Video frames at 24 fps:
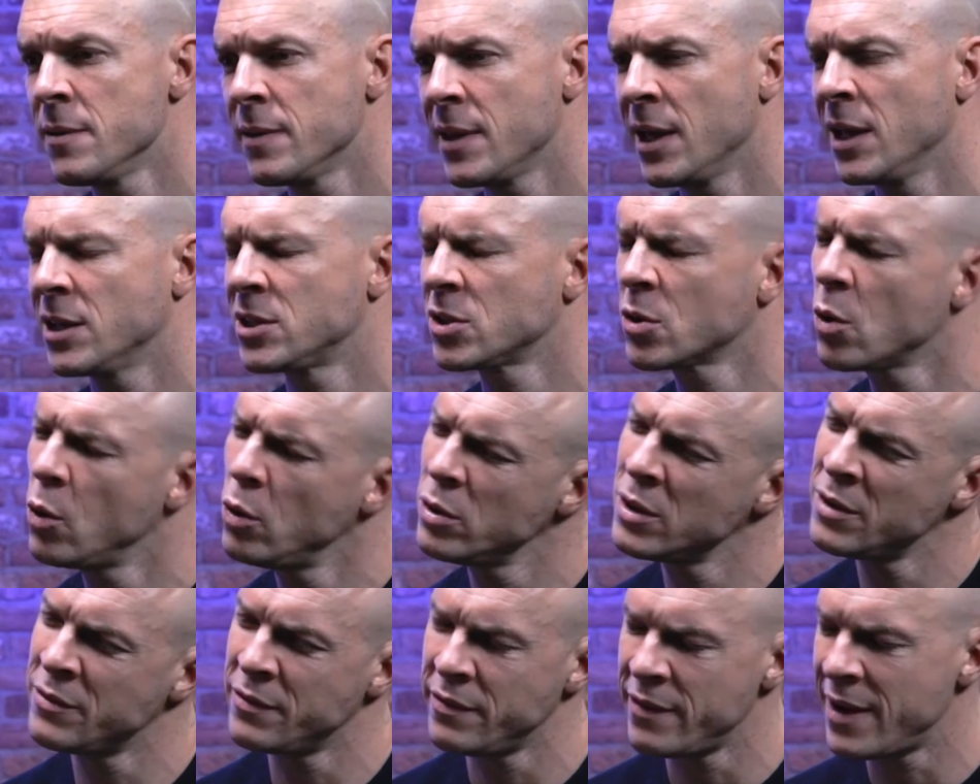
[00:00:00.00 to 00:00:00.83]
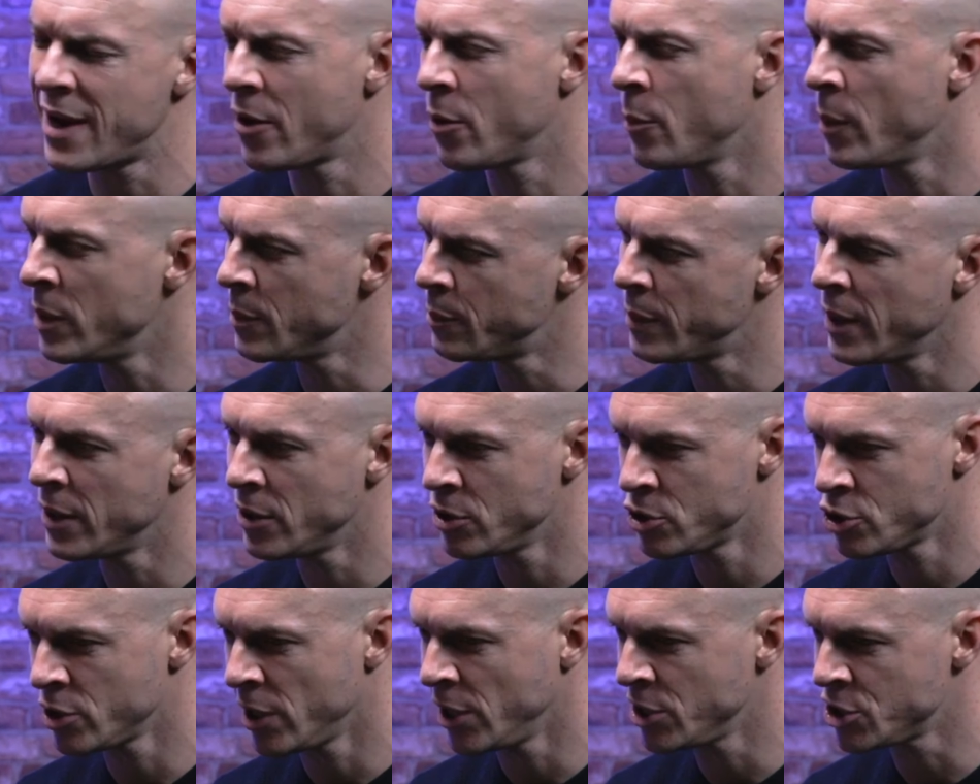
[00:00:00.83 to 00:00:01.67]
It's called environment
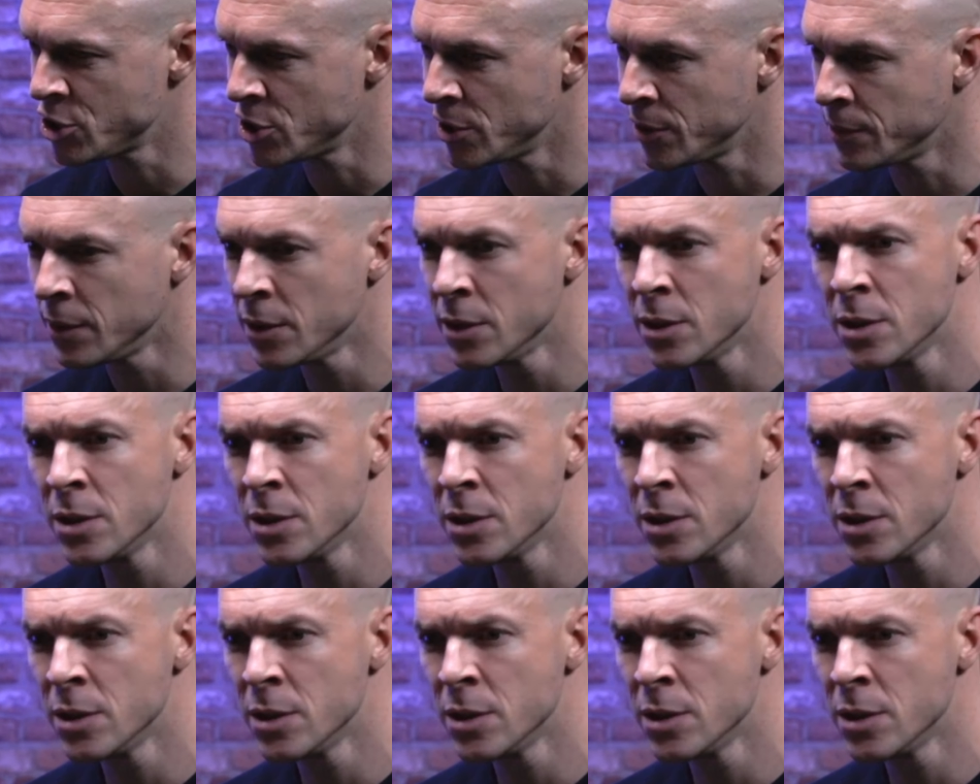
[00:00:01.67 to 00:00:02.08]
penetration.